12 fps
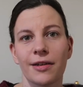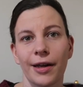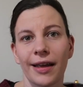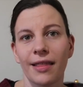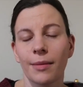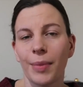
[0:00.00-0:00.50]

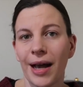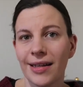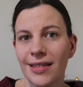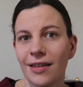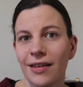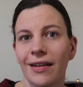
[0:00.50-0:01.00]
looking at the
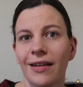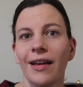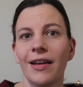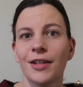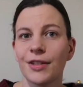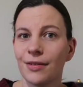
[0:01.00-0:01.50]
pattern,
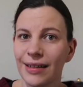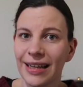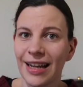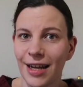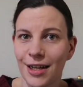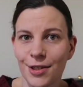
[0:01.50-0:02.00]
doing a
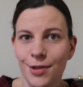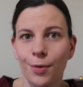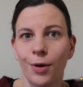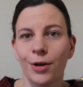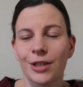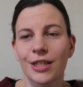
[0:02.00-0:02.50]
gauge
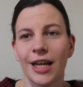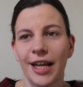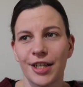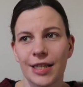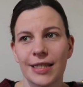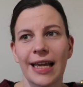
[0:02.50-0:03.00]
swatch,
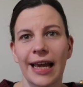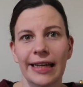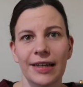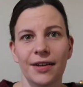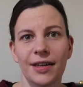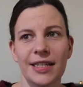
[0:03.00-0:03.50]
and just
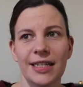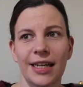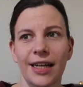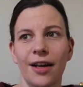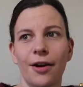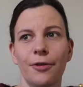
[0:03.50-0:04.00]
getting an
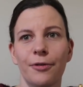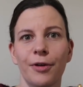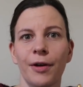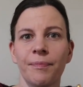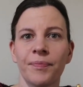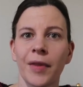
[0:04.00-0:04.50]
idea of
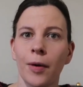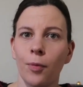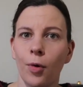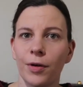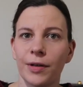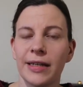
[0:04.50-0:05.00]

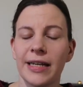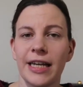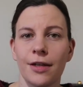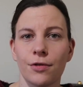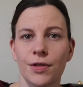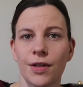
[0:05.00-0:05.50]
what
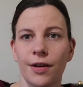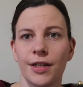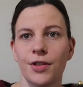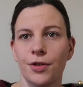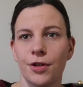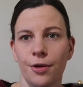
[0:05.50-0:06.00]
needle
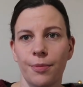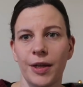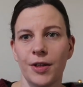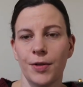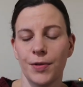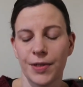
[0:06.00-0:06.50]
size you should be
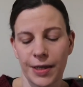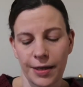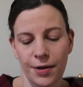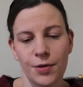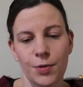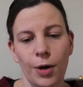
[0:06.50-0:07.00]

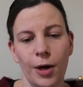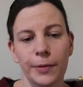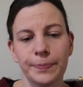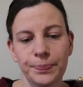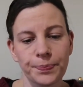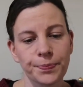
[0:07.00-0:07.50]
using as
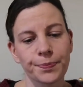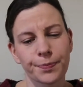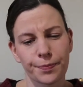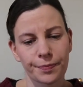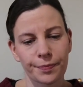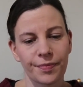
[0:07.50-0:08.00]
well
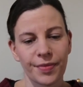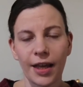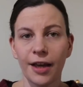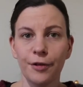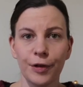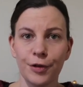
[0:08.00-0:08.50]

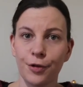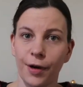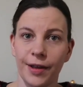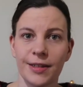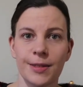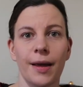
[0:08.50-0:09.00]
if you
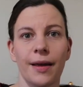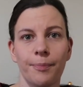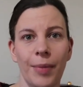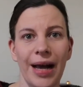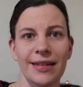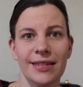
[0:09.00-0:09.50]
try this
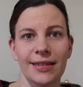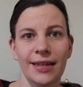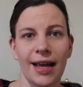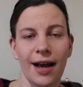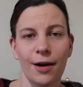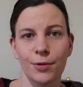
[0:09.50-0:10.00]
pattern
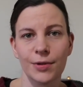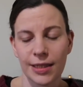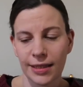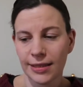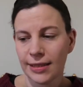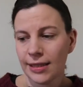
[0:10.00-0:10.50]
out.
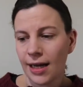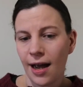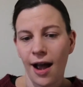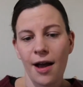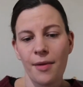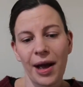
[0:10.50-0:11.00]

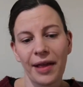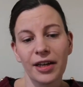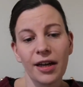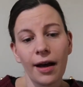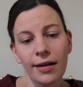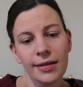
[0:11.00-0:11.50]
And the
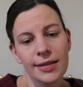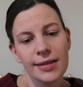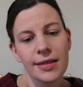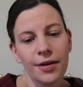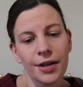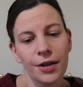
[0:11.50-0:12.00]

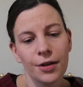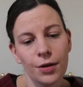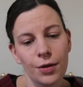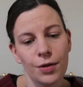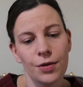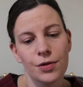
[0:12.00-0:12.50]
colours I
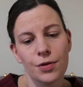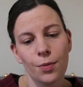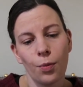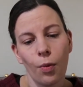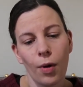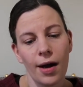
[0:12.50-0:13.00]
used
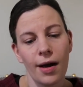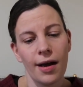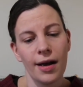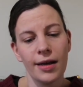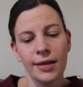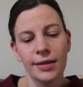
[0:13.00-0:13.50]
were